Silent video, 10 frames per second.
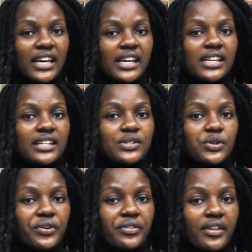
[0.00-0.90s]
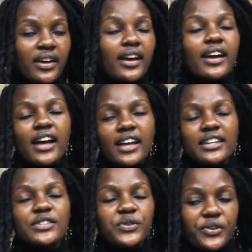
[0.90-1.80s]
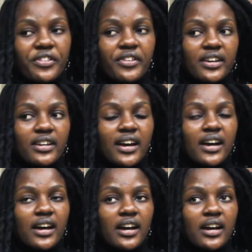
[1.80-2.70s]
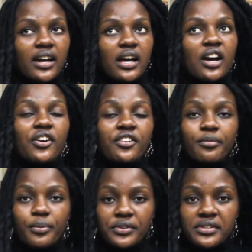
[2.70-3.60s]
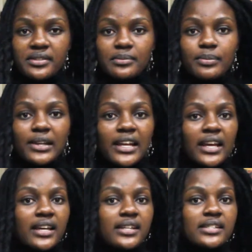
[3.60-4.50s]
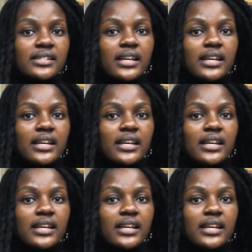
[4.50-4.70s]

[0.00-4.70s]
He's author he's authored uh, of Pawns and Players,